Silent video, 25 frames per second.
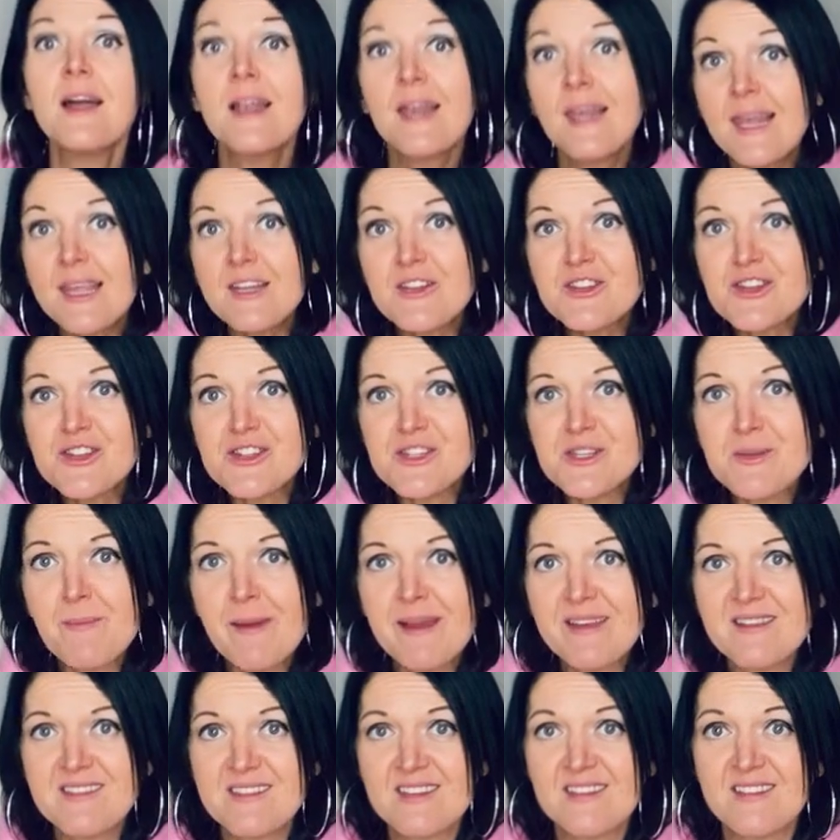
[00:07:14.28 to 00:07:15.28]

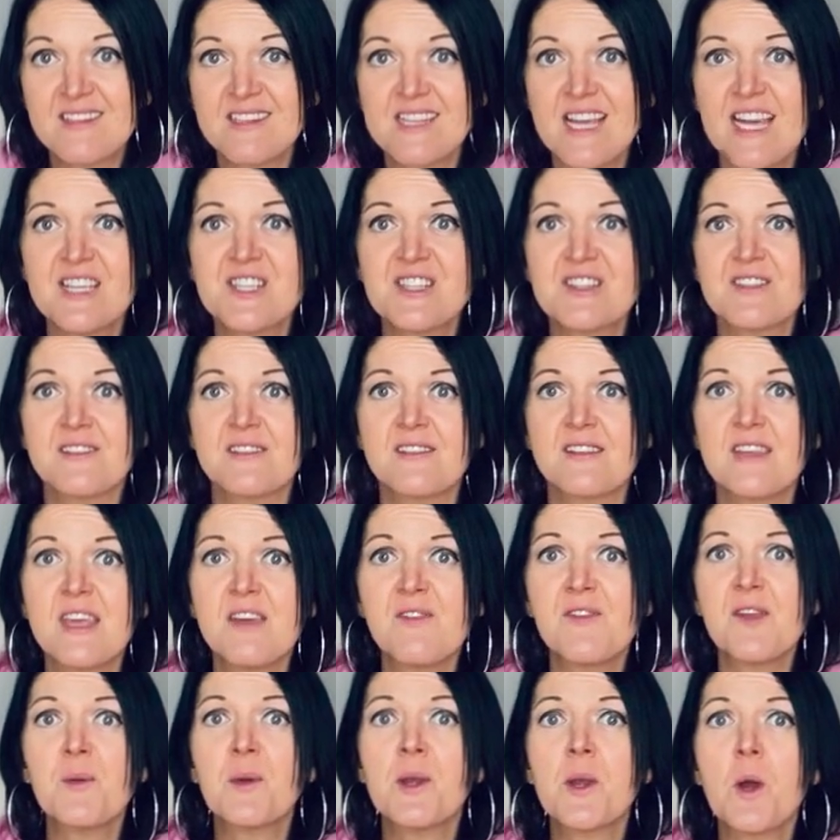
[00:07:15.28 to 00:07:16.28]
Literature-based dissertations
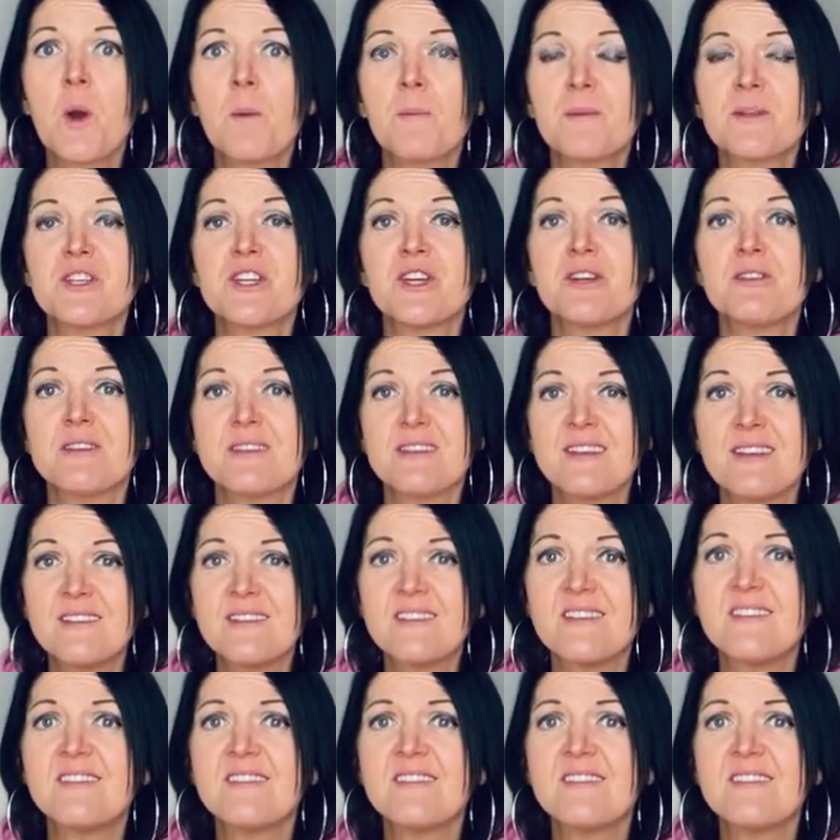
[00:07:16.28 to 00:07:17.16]
give you an opportunity to